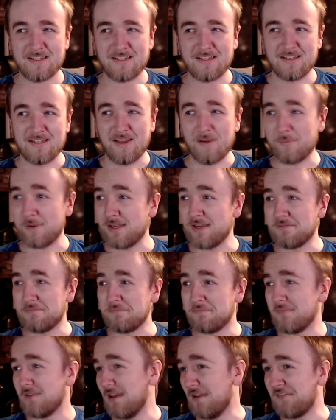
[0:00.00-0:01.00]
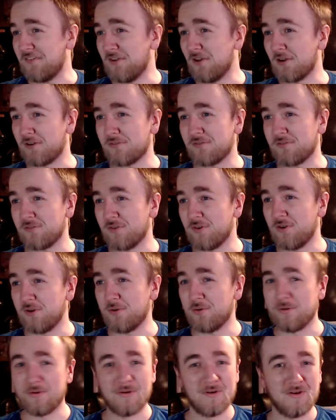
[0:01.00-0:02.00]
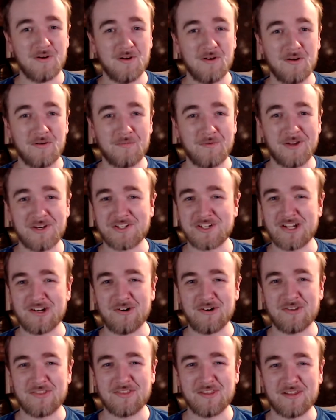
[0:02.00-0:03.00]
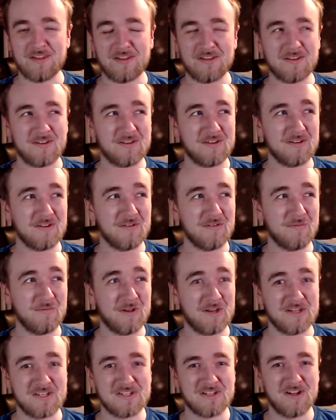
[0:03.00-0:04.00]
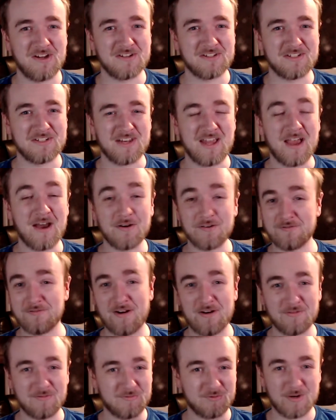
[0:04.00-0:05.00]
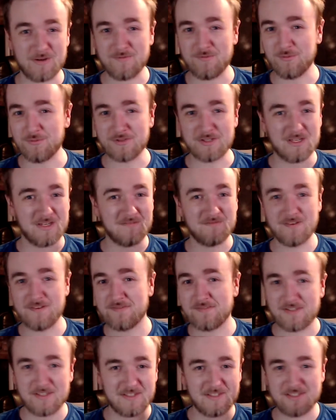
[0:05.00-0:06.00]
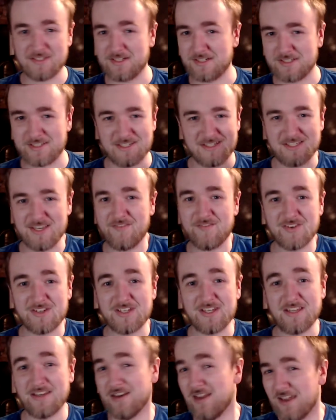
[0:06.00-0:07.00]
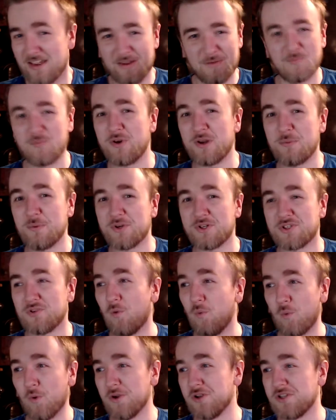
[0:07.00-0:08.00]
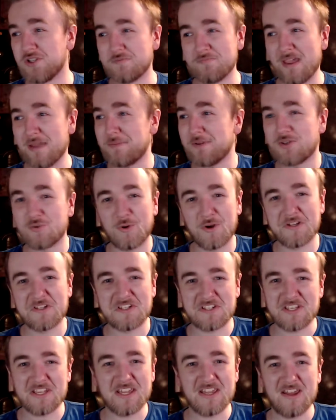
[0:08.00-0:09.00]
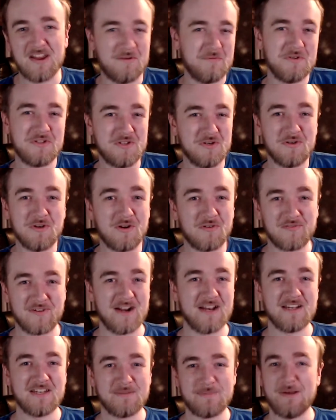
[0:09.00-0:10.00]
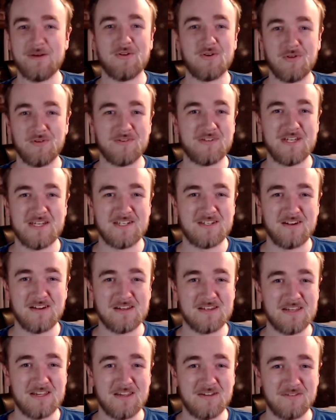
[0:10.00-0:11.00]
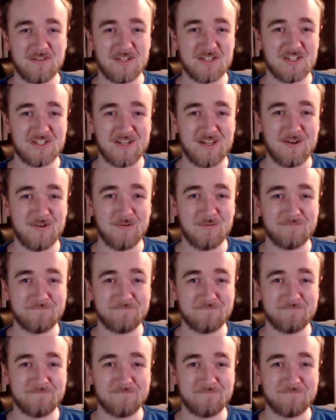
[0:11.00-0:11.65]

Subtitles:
I mean, if you look through on my channel, I think, well, I started out around 2014, 15, 16, 17. Pretty much once, maybe twice a year, I was doing a rant about Content ID on this channel.